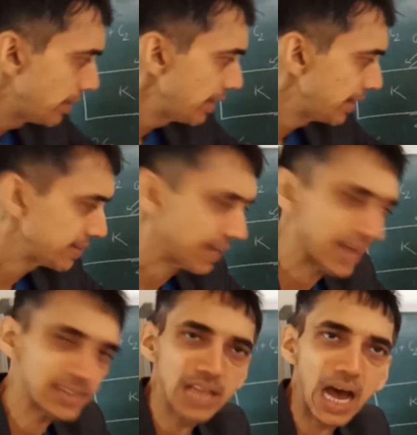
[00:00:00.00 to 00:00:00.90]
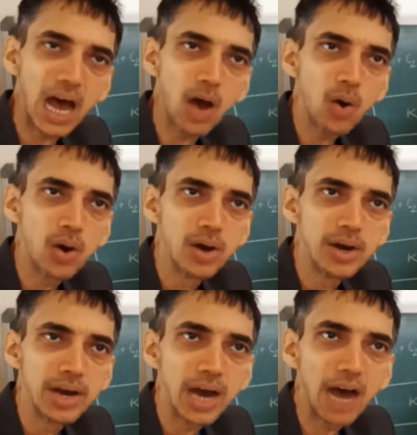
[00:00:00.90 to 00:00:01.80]
It is x now.
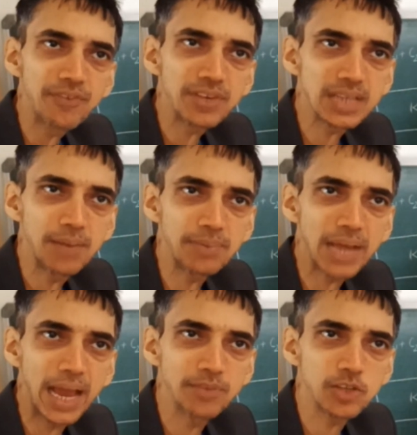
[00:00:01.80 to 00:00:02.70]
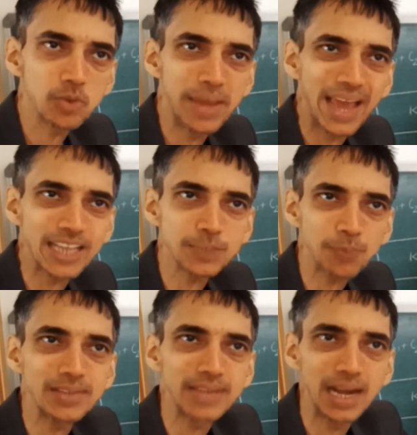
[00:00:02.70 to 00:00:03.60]
After some time, this will be x
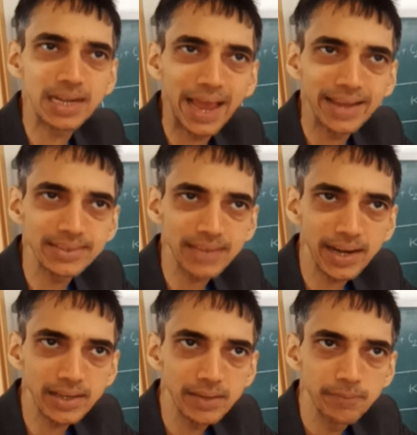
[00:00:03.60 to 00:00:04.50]
plus delta x, correct?